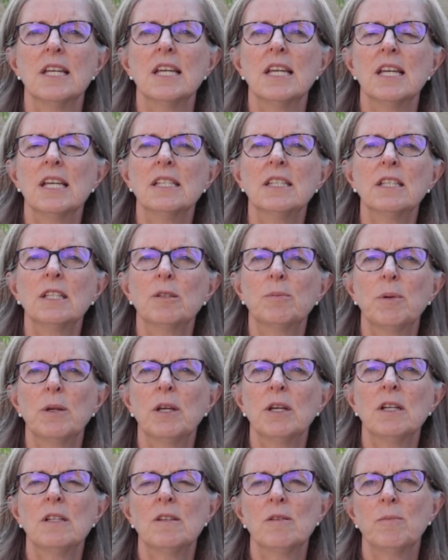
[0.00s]
His
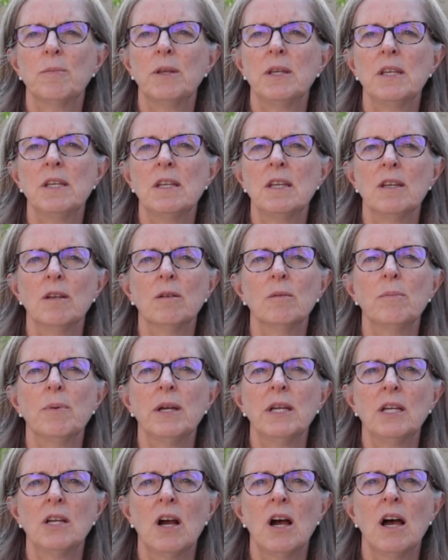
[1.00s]
experience of being healed
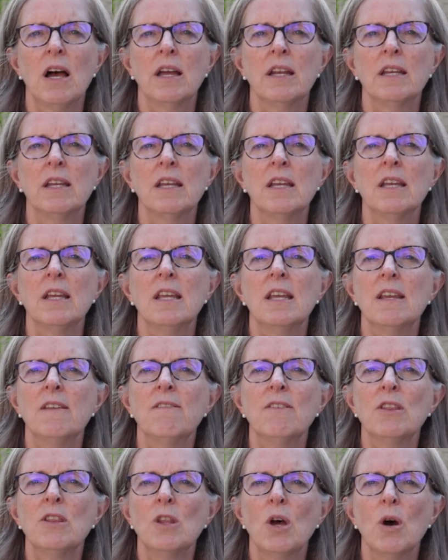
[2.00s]
by God,
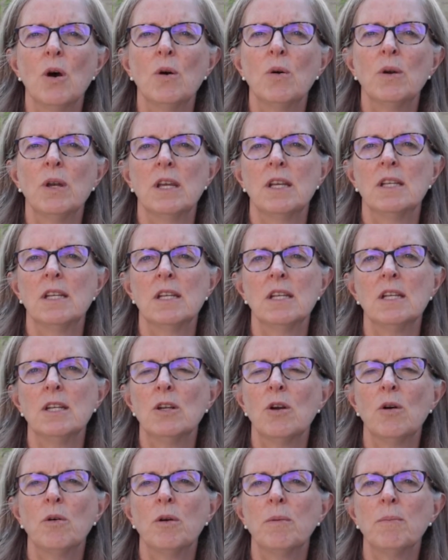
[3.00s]
even though he didn't
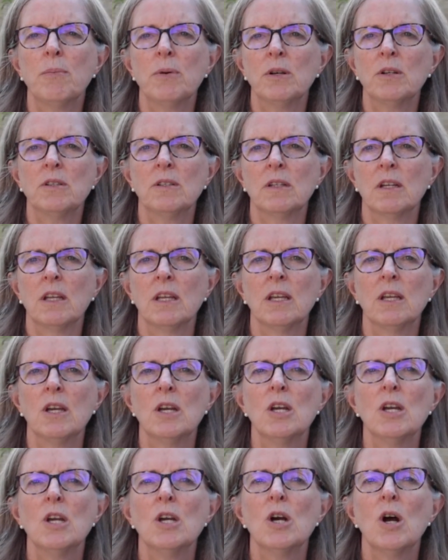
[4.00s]
know him personally,
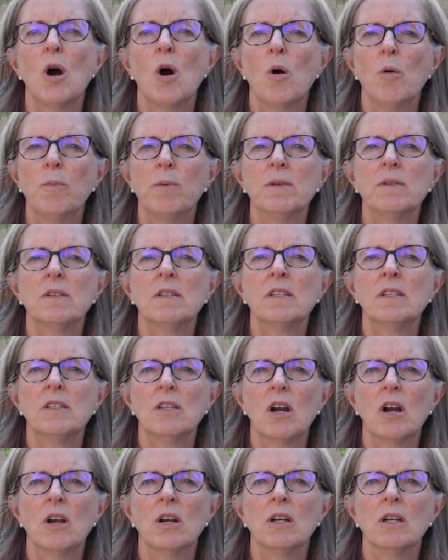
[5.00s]
opens his
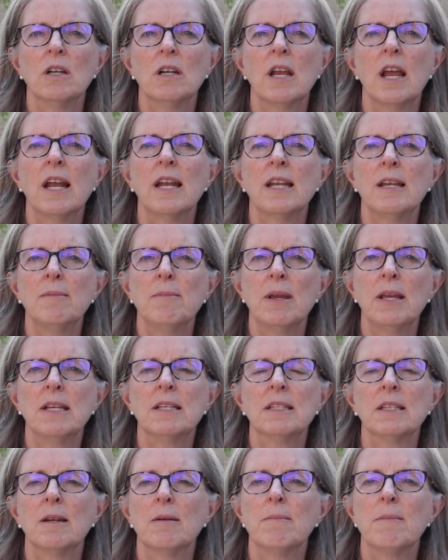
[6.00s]
heart and he
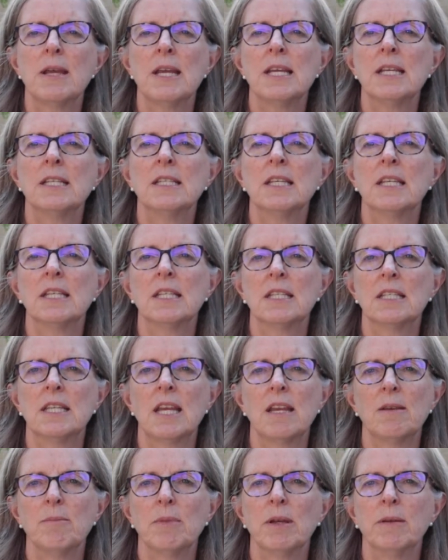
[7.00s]
makes an amazing
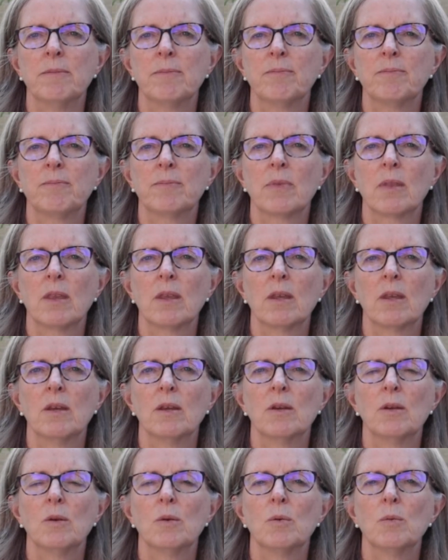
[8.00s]
statement.
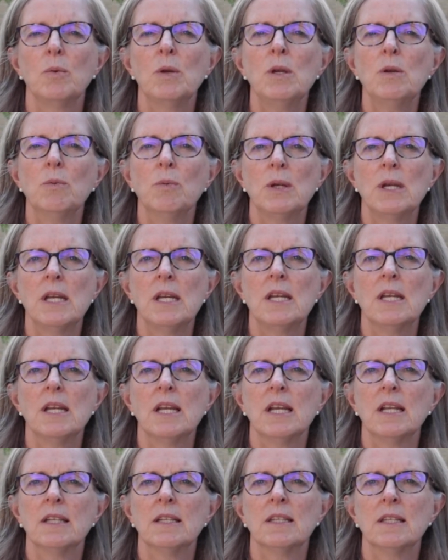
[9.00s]
We read
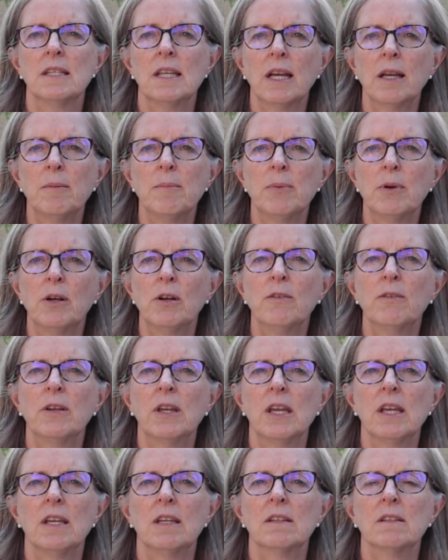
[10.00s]
in second book of
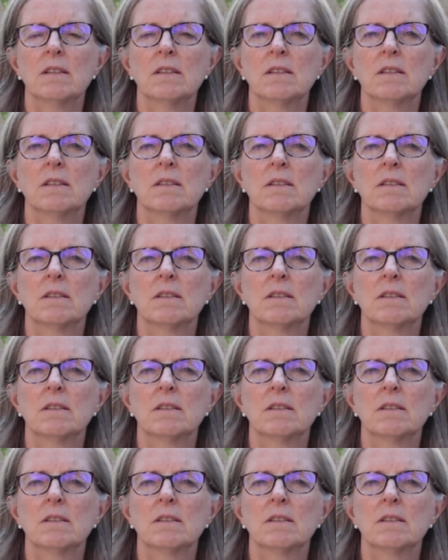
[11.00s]
Kings,